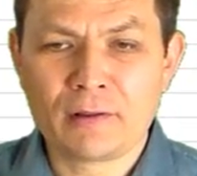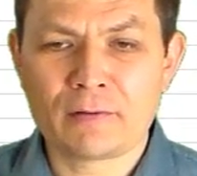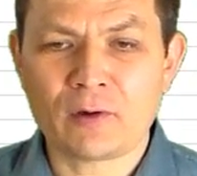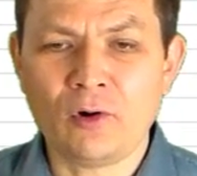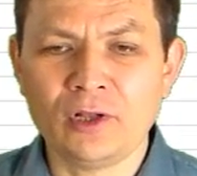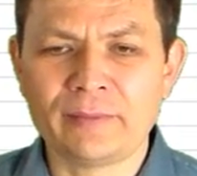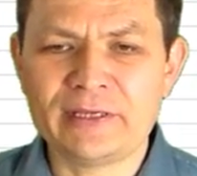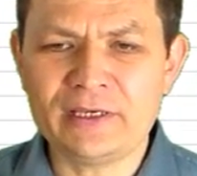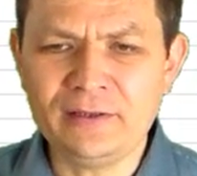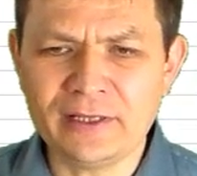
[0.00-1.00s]
The
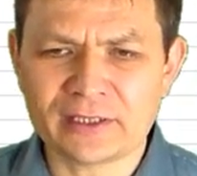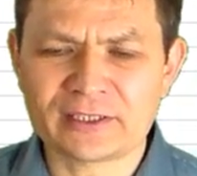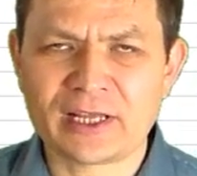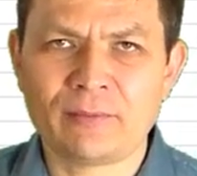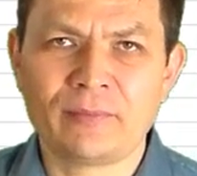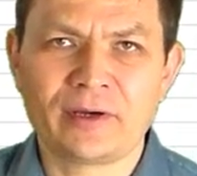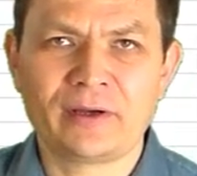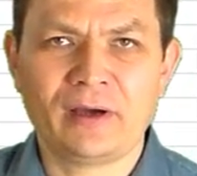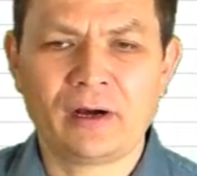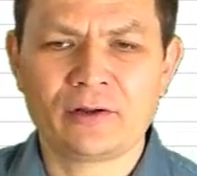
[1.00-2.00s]
column index
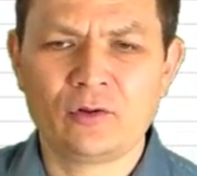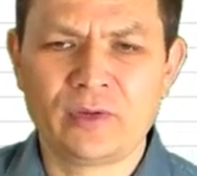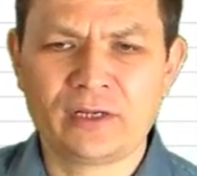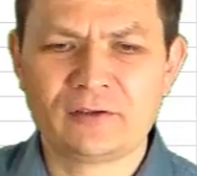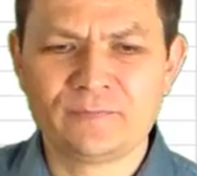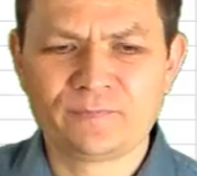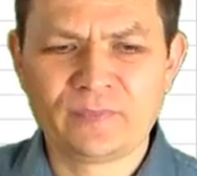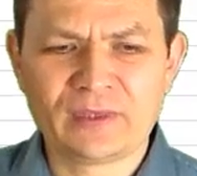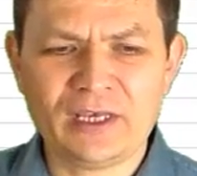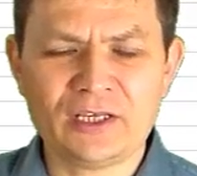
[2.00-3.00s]
number argument
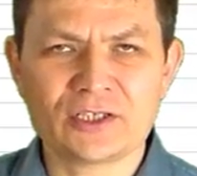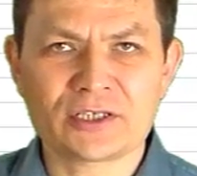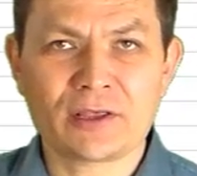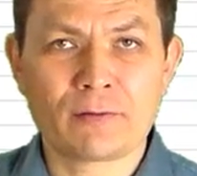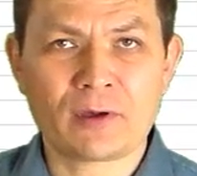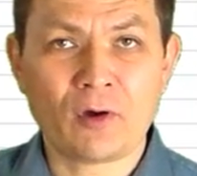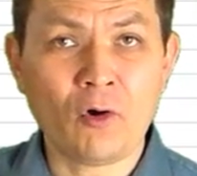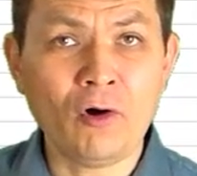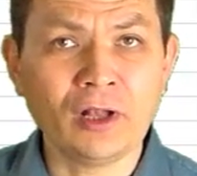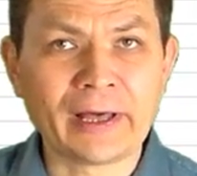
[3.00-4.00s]
is the
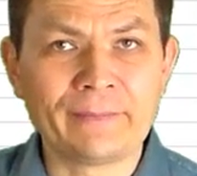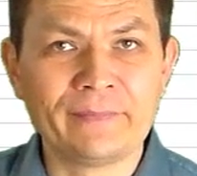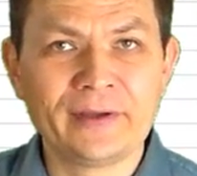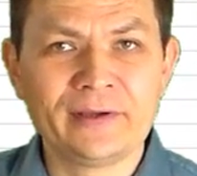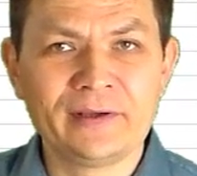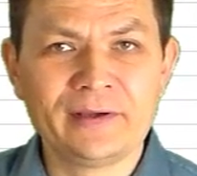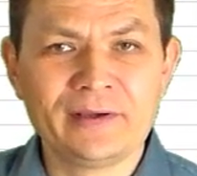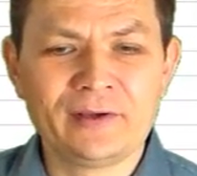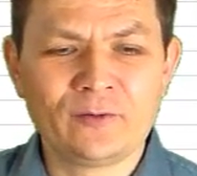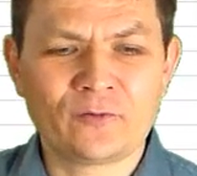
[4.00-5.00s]
column
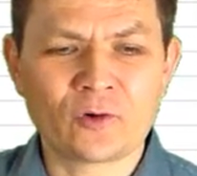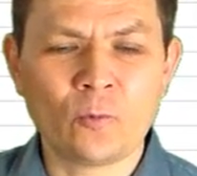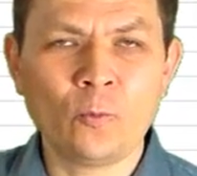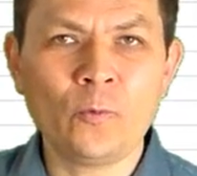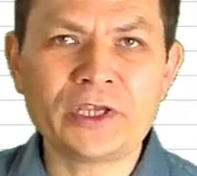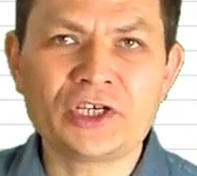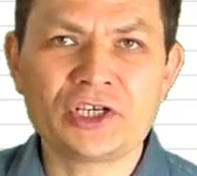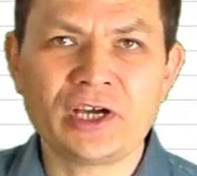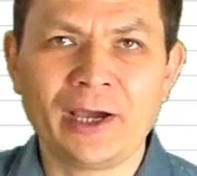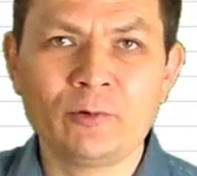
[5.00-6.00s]
from
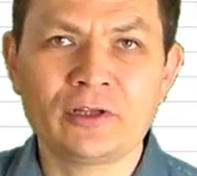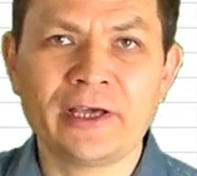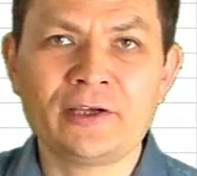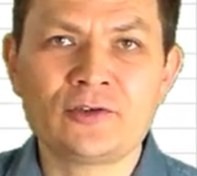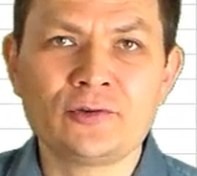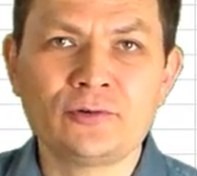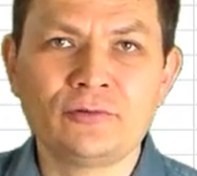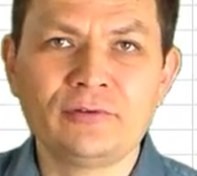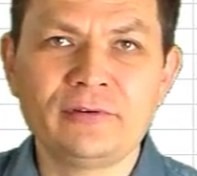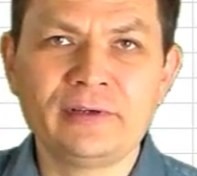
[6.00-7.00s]
which I would like
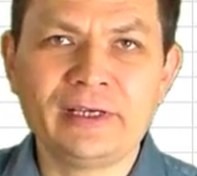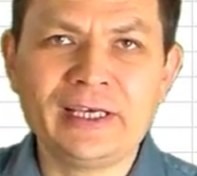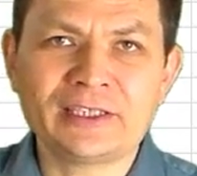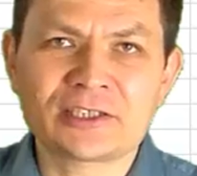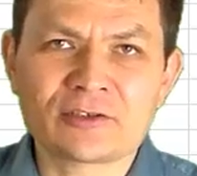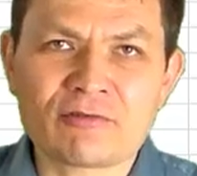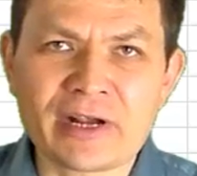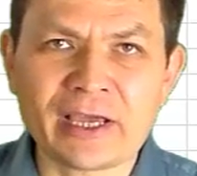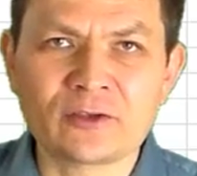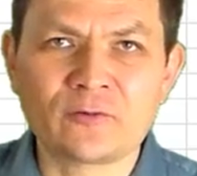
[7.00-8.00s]
to
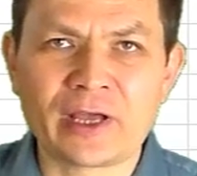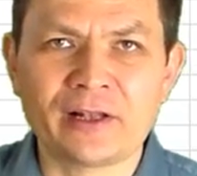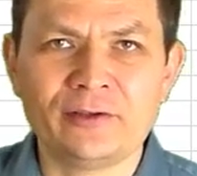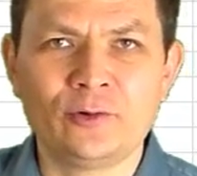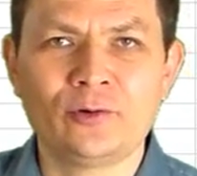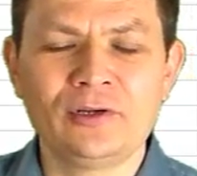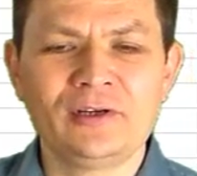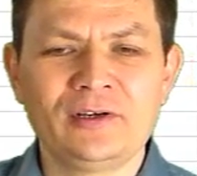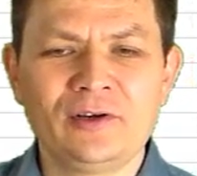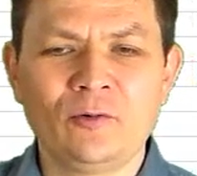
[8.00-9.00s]
extract value
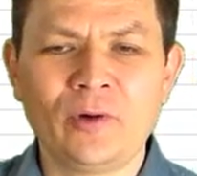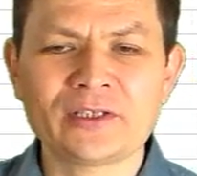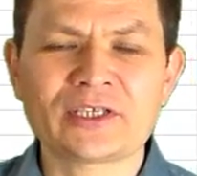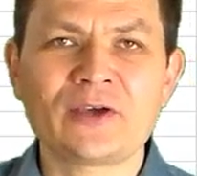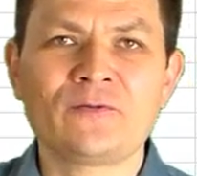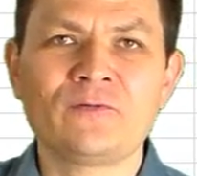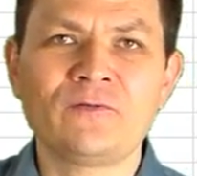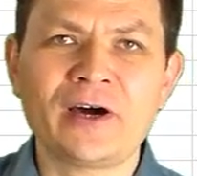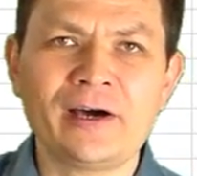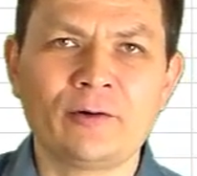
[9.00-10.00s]
once I
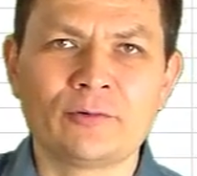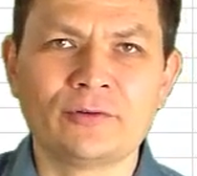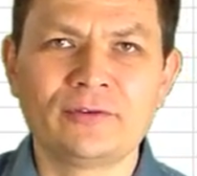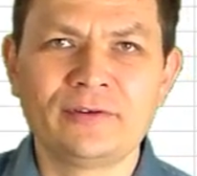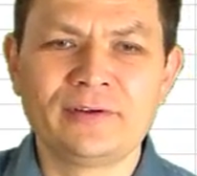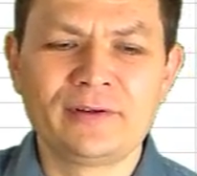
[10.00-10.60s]
found